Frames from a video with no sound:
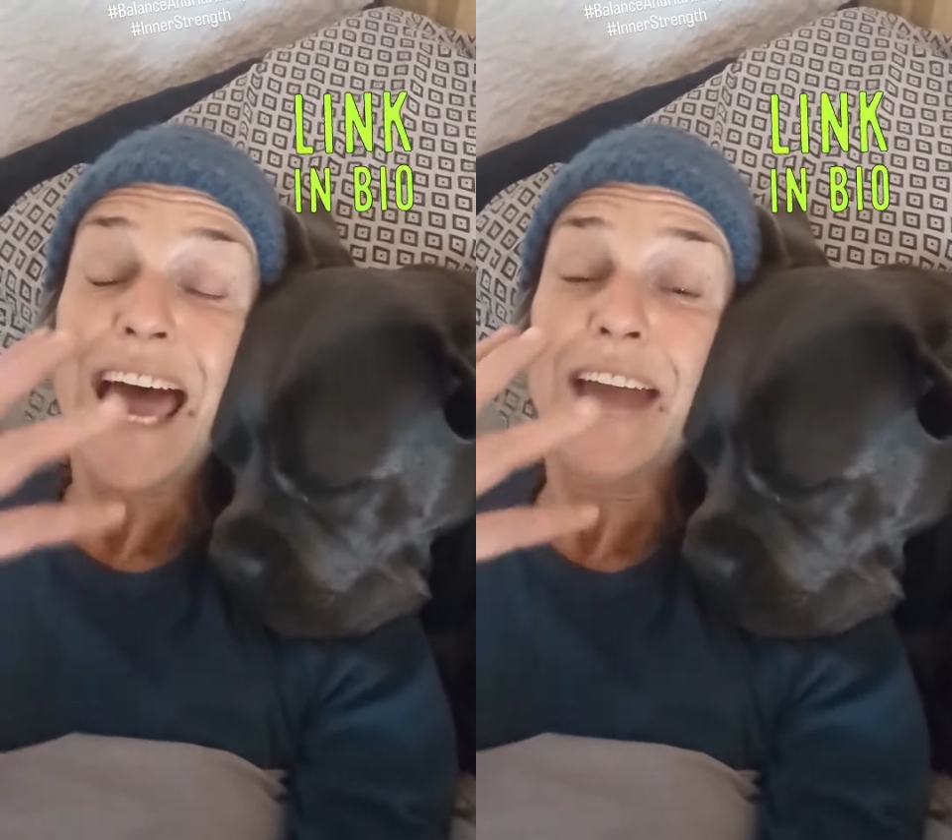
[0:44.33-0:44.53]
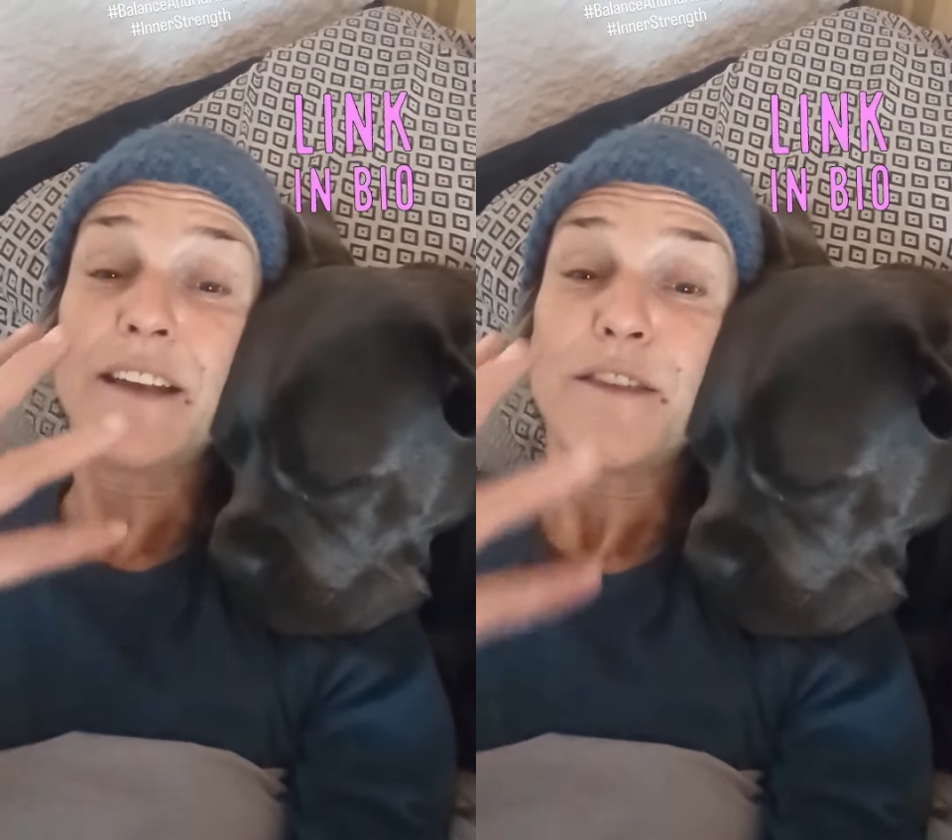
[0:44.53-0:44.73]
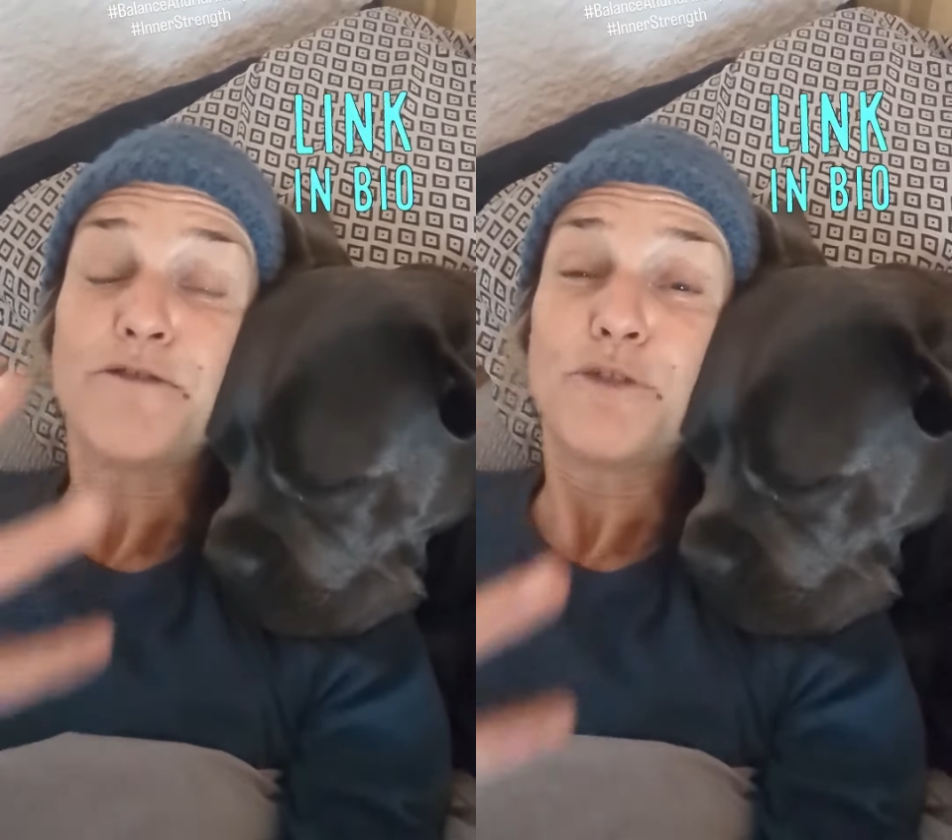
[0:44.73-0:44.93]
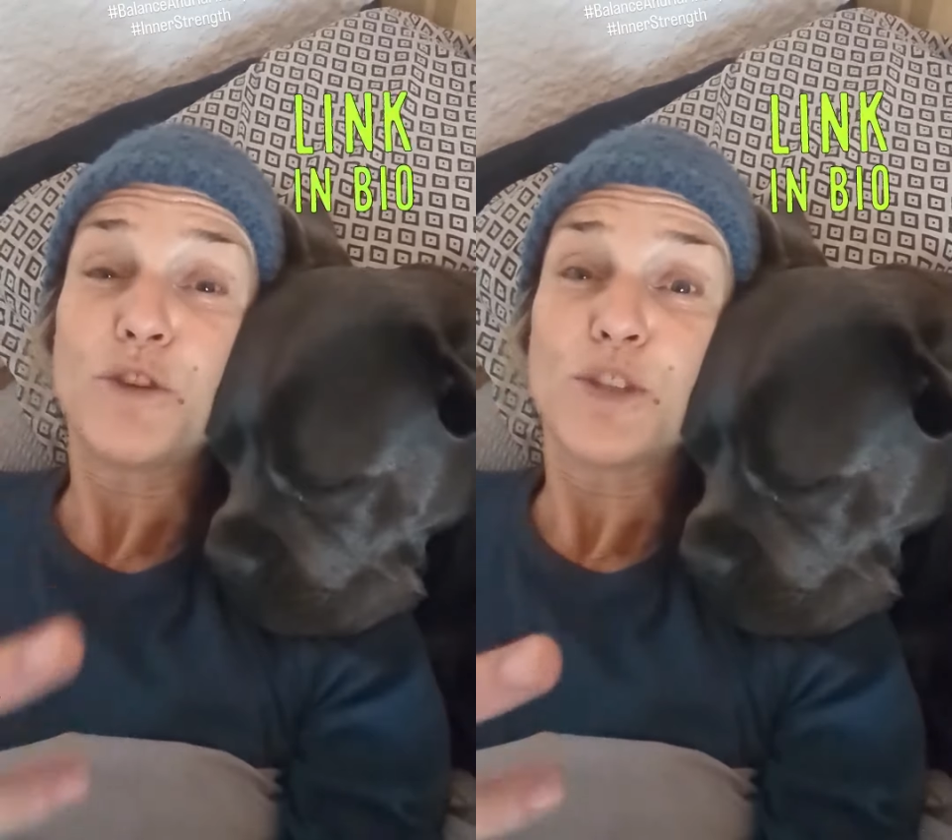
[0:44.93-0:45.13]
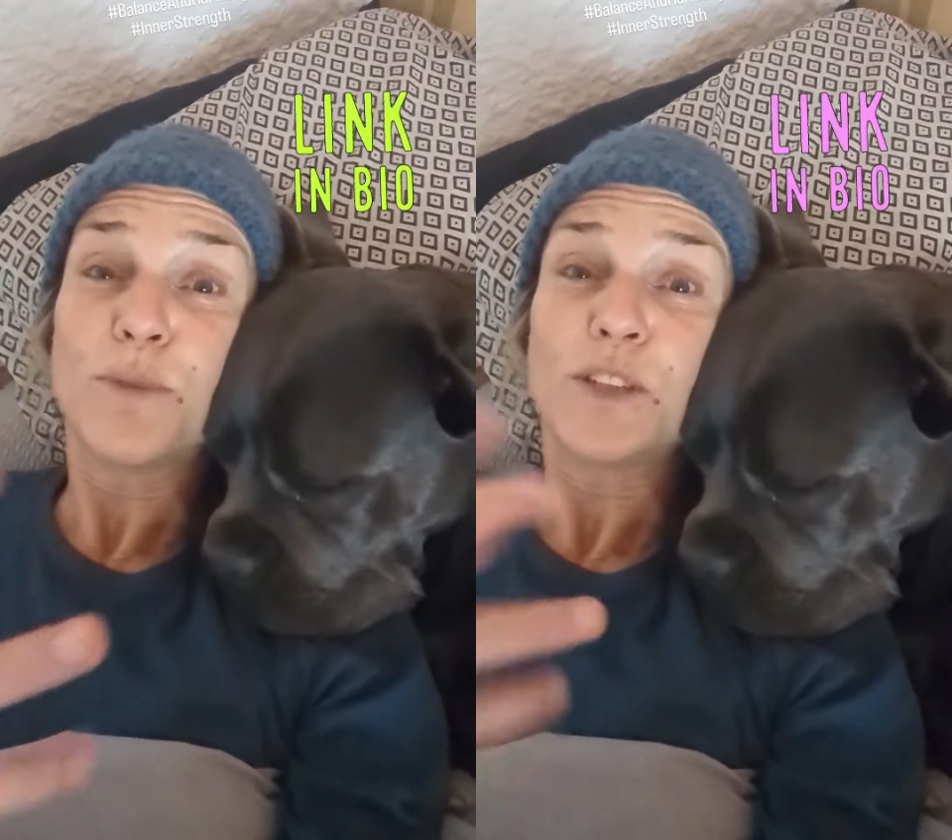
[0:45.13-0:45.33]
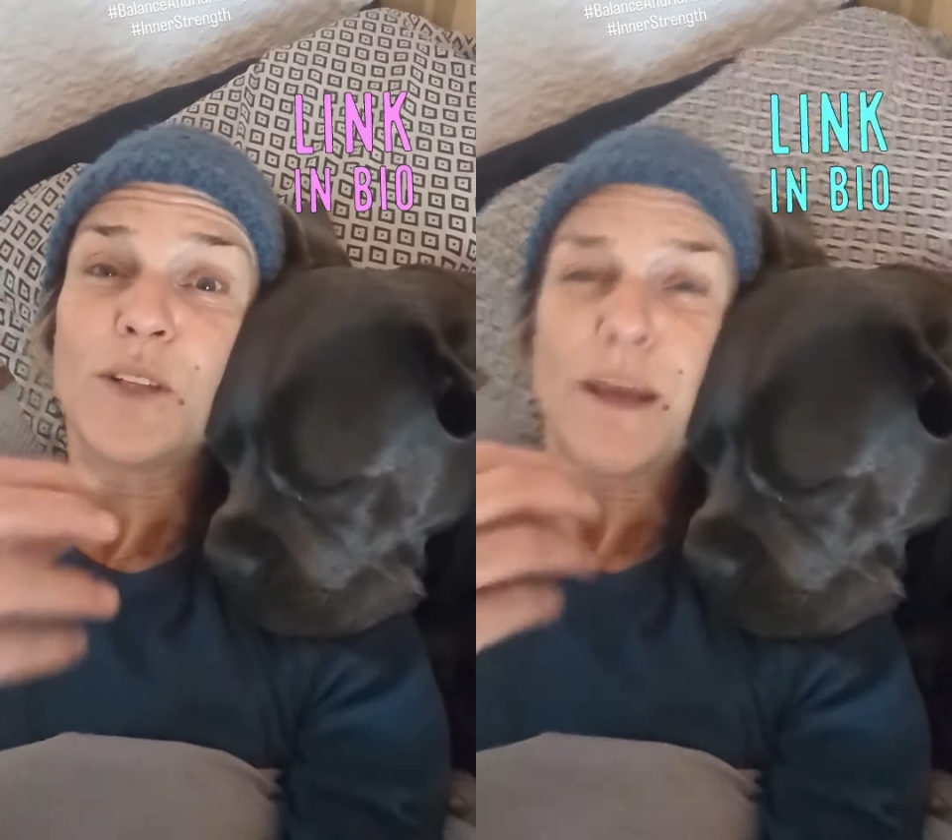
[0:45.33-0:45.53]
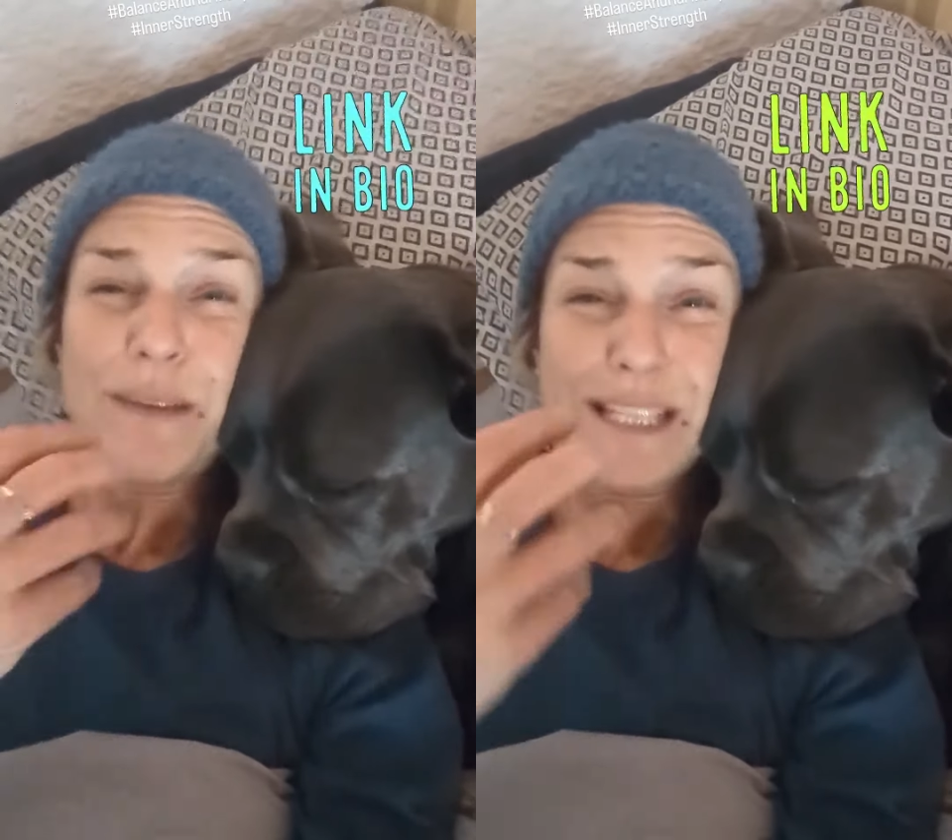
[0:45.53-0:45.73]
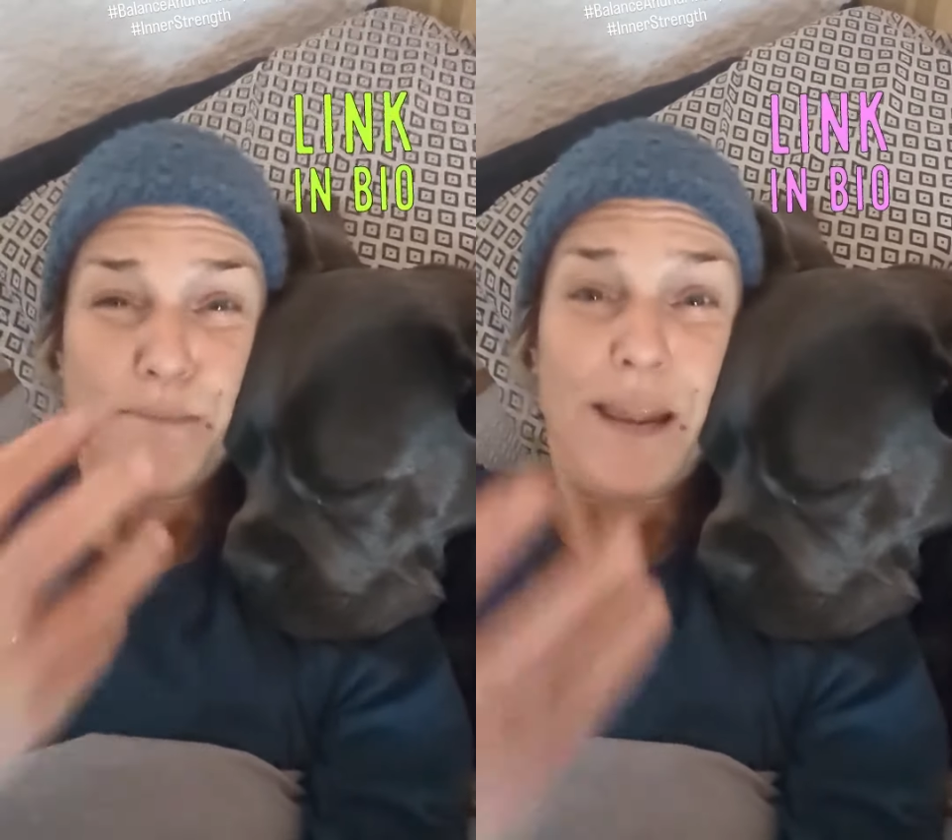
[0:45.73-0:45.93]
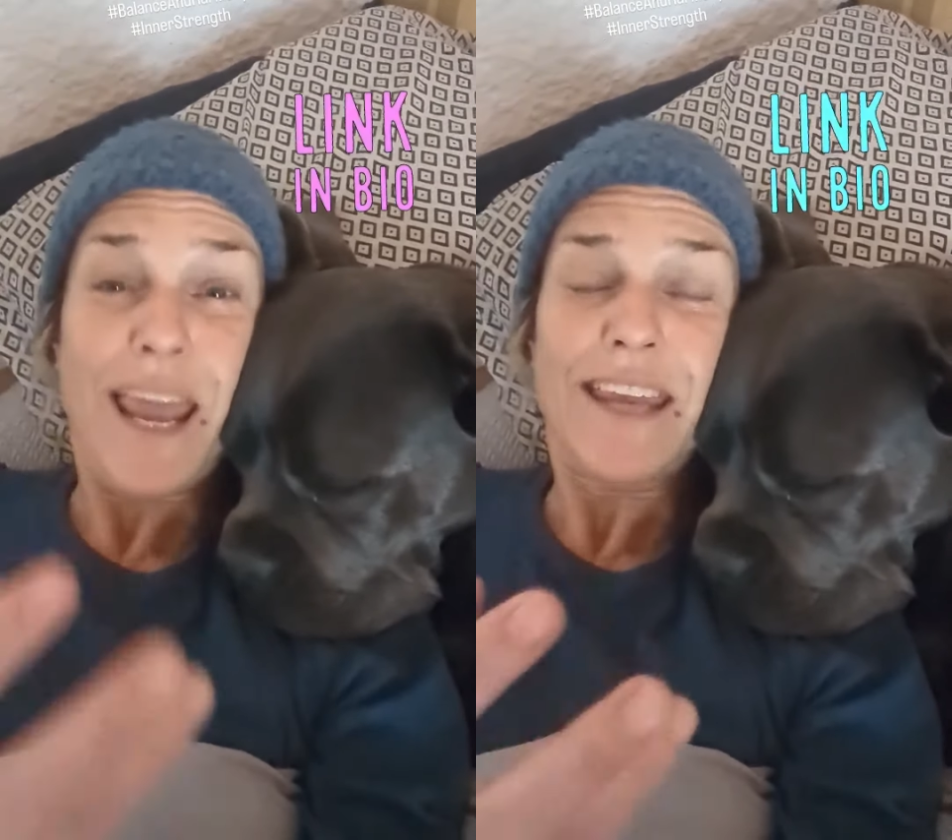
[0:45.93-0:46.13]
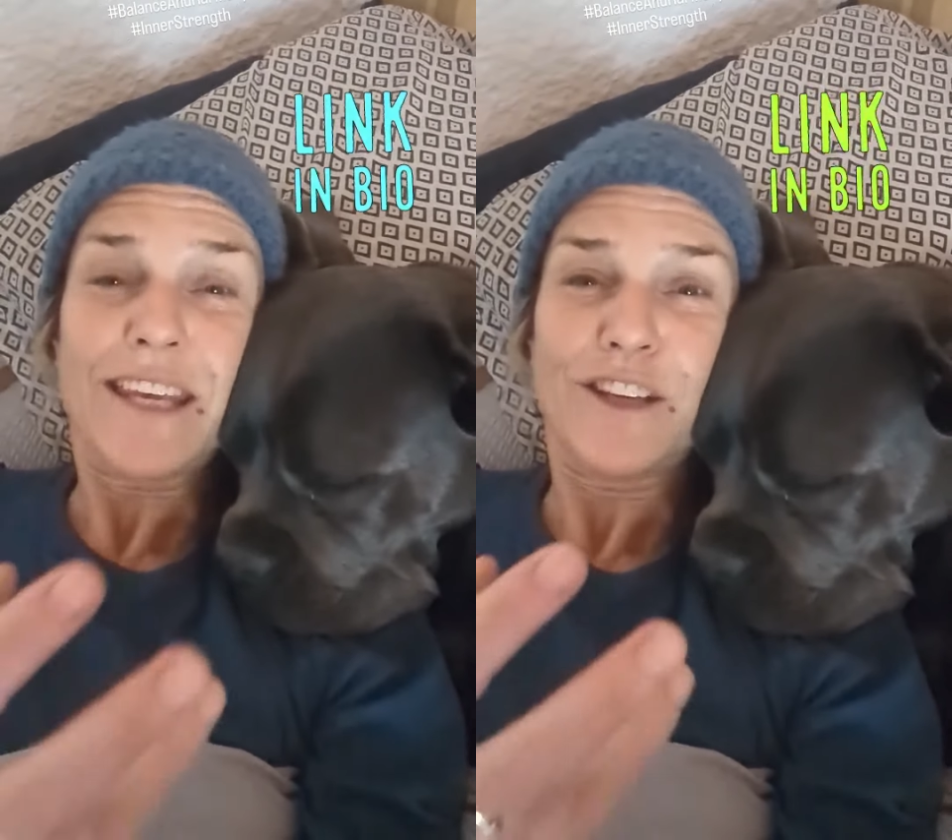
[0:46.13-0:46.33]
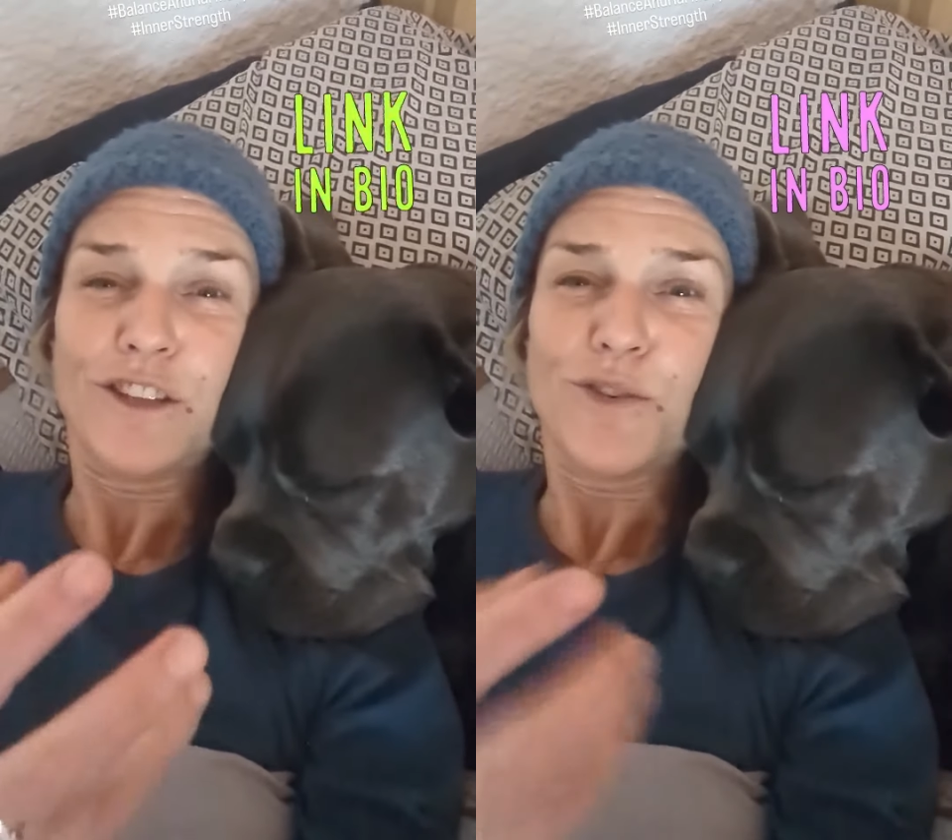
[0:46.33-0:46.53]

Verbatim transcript: And in the first module, I'm explaining,